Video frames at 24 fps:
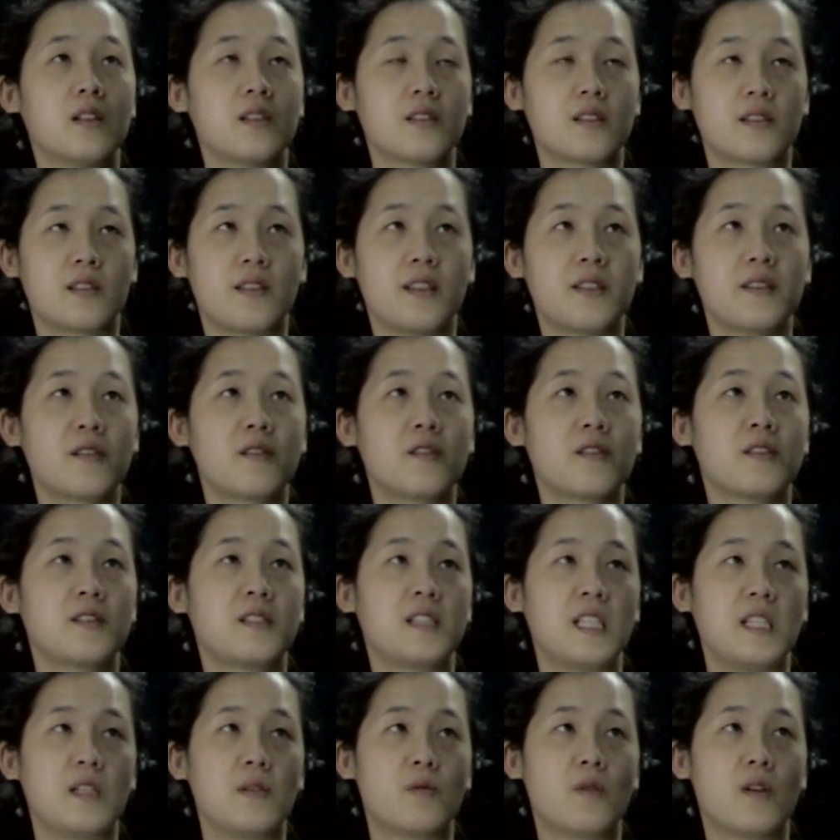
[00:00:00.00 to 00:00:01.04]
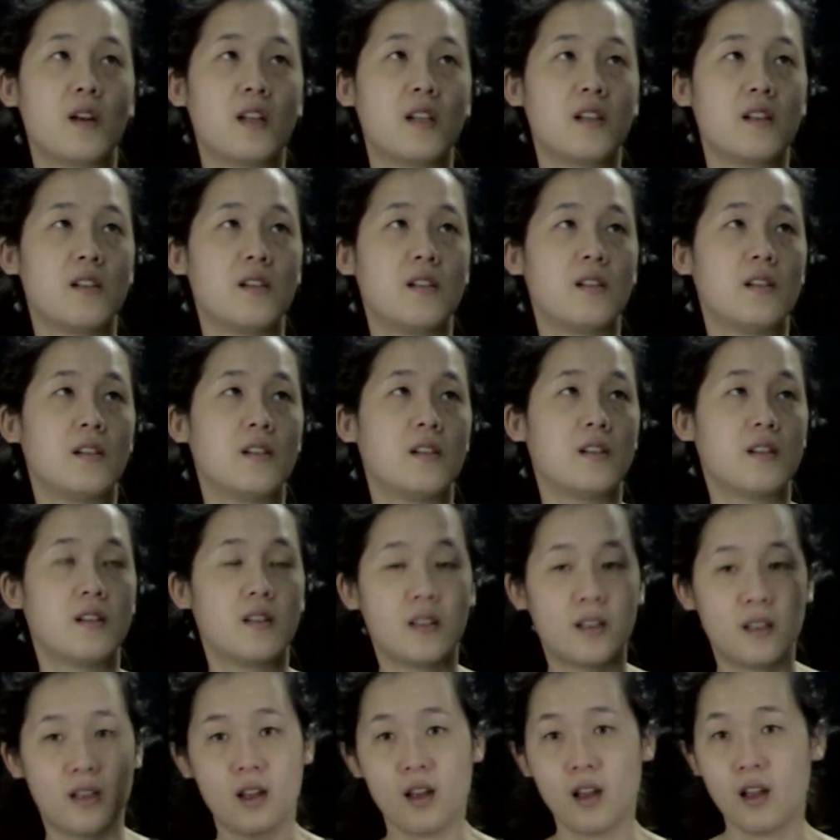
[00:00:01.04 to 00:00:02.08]
So these are all D1.
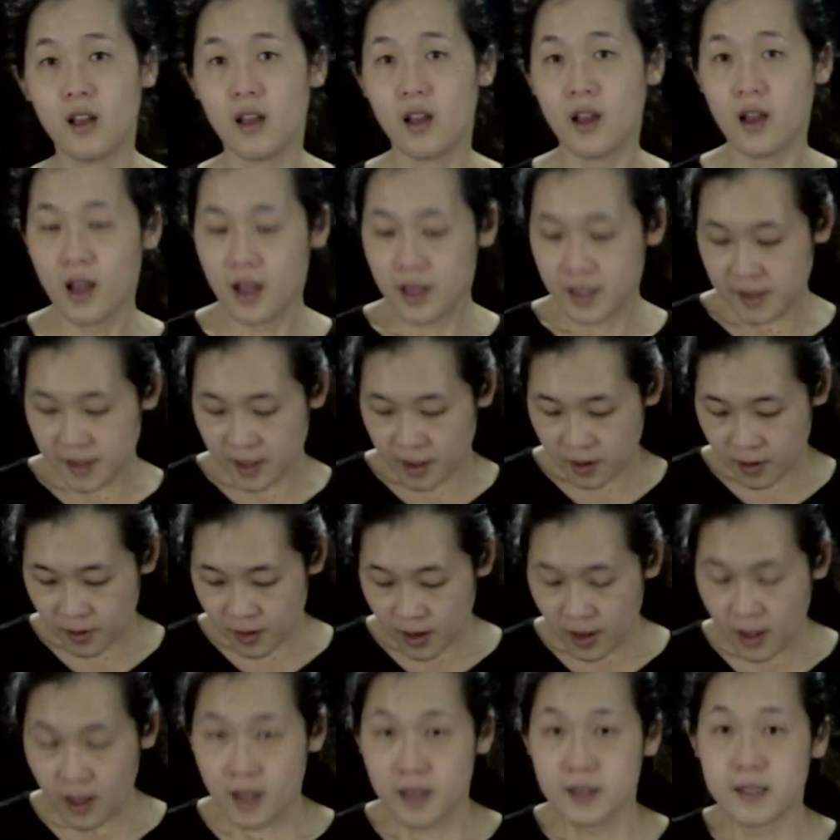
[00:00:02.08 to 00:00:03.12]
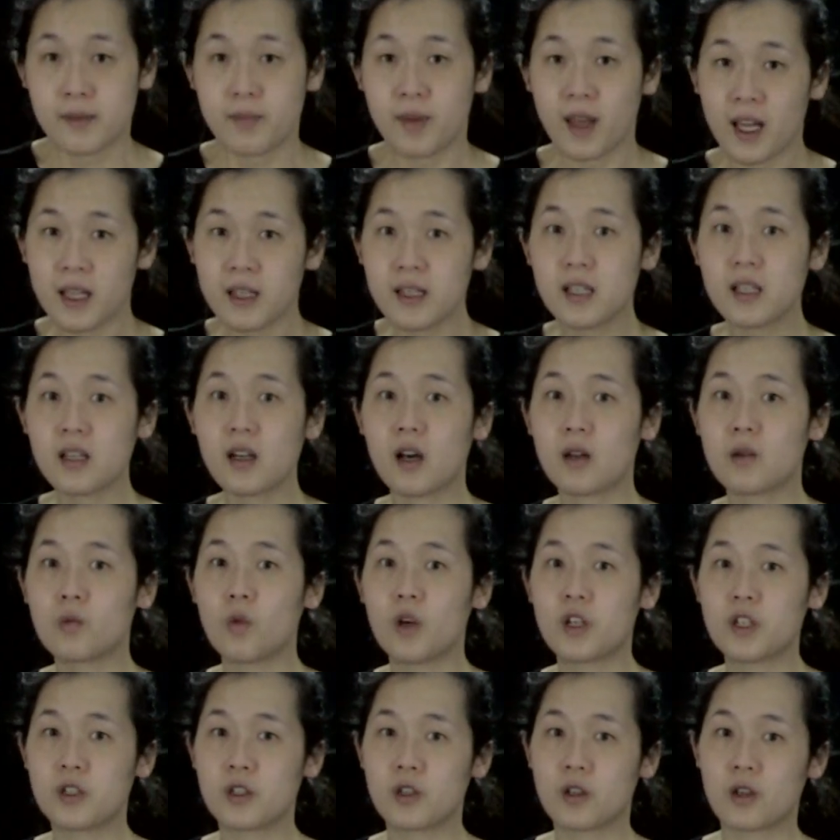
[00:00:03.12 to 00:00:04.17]
So depending on
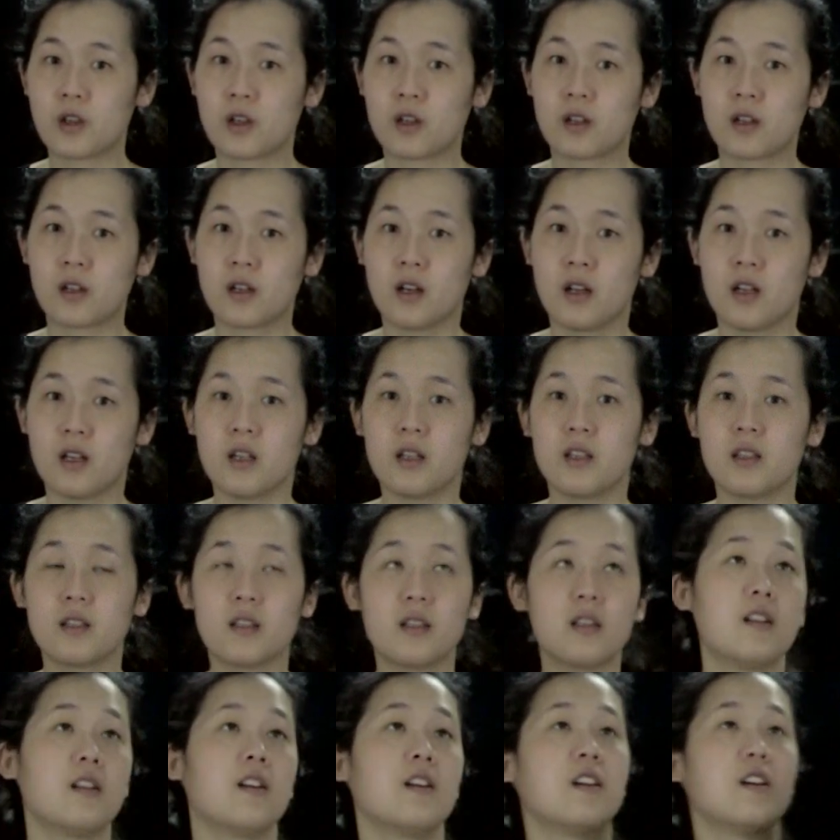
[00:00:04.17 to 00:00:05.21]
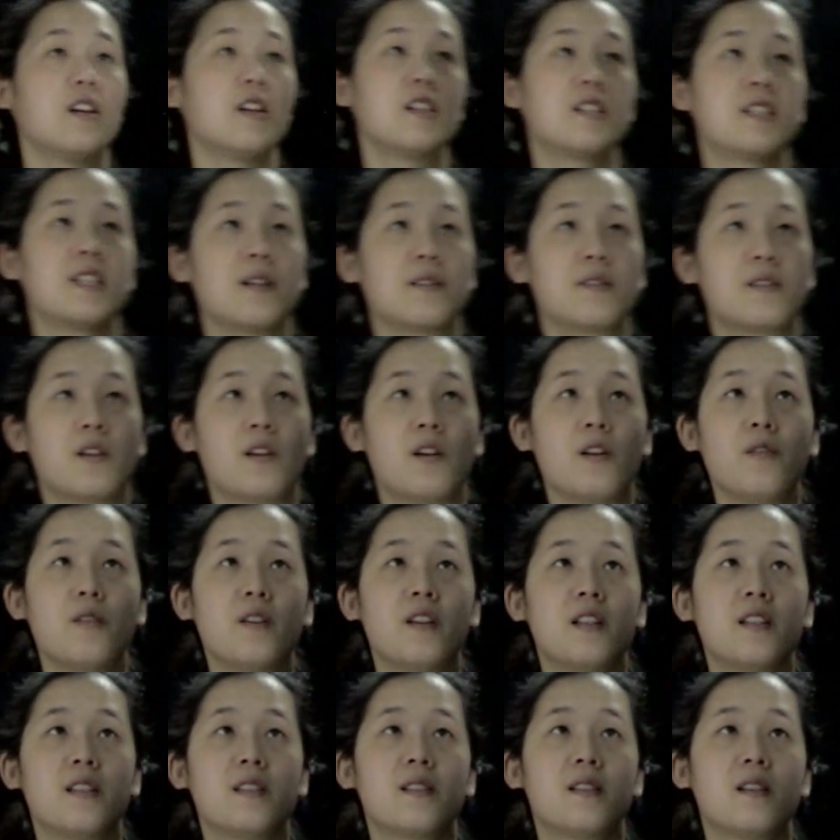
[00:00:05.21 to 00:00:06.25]
what your delta O
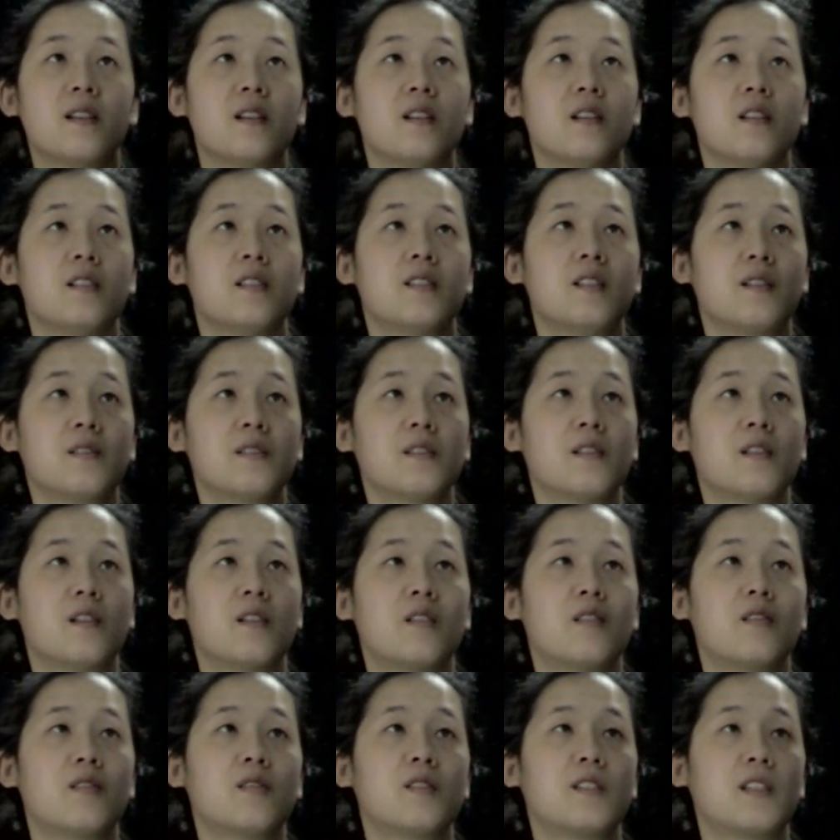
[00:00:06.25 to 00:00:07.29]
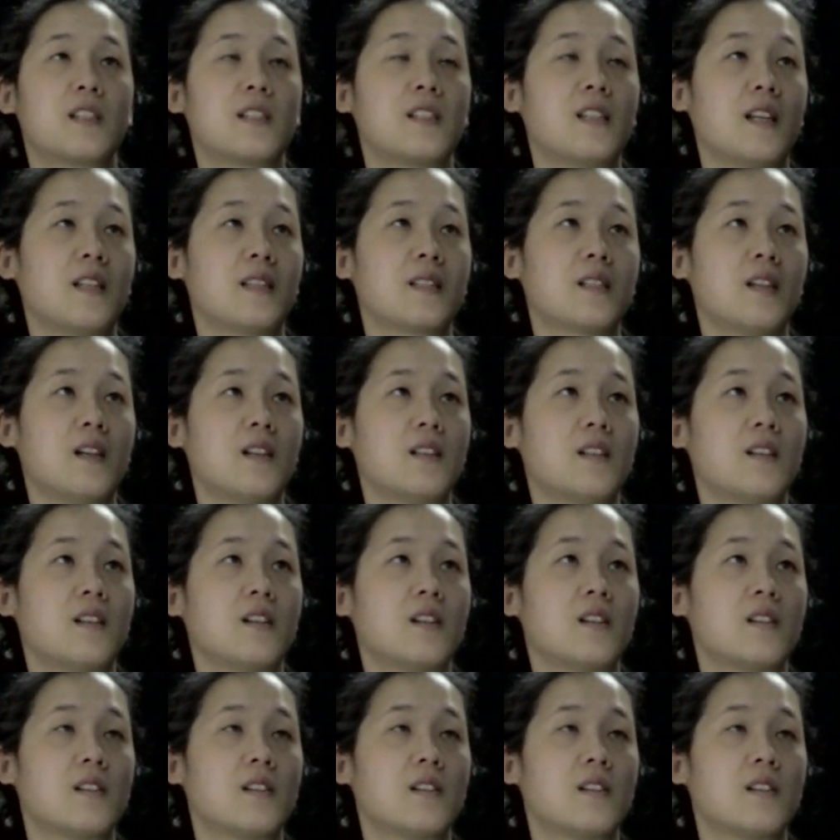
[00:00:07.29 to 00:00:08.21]
is, delta O dictates color.